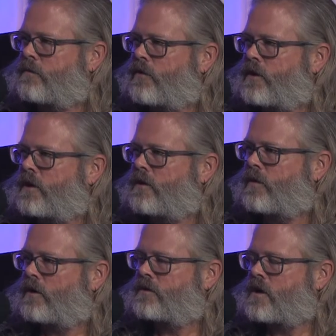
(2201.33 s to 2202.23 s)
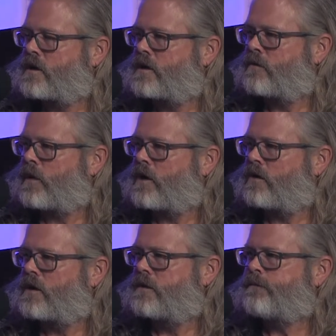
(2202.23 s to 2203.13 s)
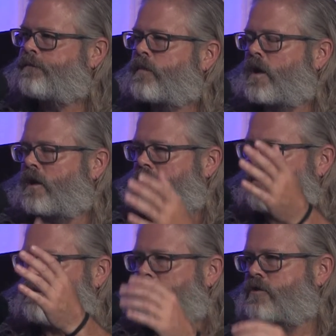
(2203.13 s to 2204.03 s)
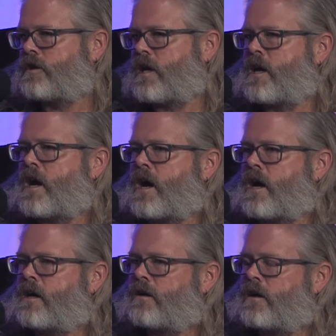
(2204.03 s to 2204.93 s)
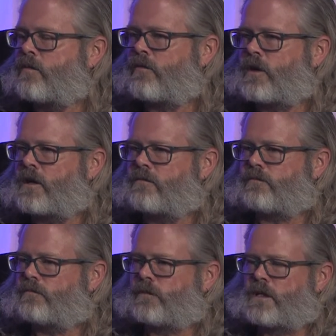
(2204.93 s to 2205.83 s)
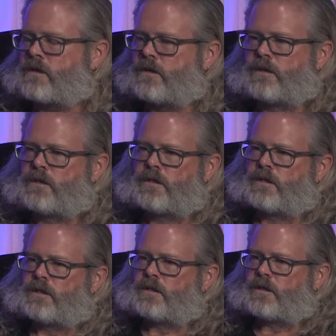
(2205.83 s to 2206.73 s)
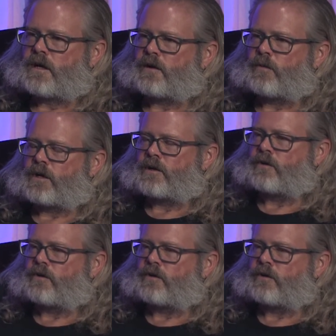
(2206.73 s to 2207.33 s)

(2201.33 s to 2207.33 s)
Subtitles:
thinking about, talking about, and like you mentioned, AI, and we've got. I don't want to go